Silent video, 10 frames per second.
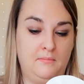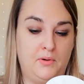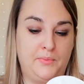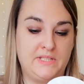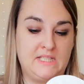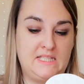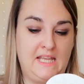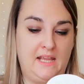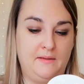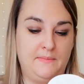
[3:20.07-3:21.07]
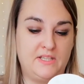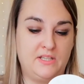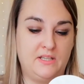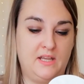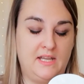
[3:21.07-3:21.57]
Bubbles and Tea
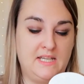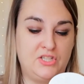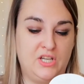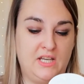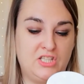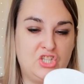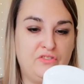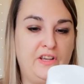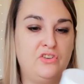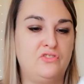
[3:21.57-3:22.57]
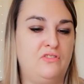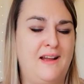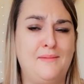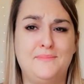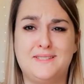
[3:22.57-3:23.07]
Edition. It's 300
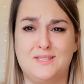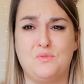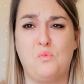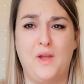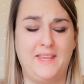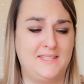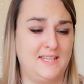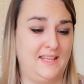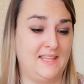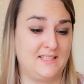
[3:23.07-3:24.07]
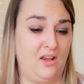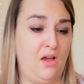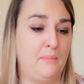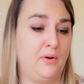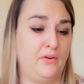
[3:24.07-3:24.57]
grams. It's weighty. There's a
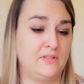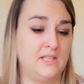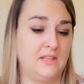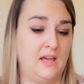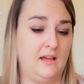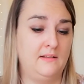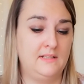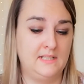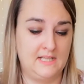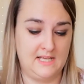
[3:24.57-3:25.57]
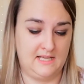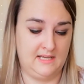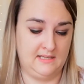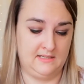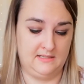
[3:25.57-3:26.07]
lot of product in that.
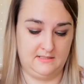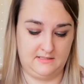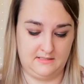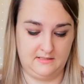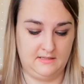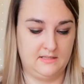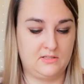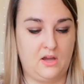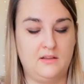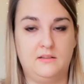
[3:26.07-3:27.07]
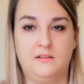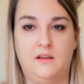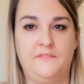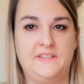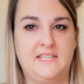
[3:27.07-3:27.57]
And it's got,
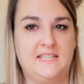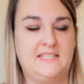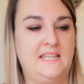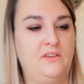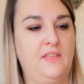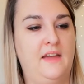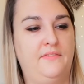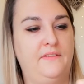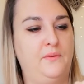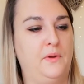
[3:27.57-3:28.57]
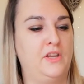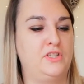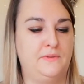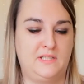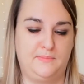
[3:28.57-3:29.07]
obviously, a seal there for if you want
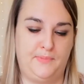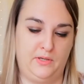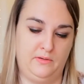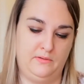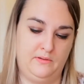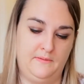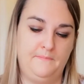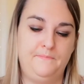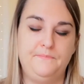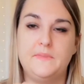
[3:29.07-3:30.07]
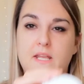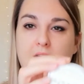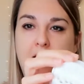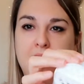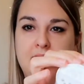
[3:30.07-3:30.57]
to do a spoon.
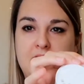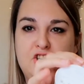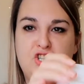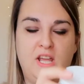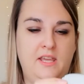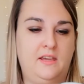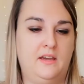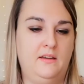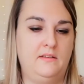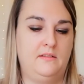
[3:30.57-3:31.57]
And then a shaker.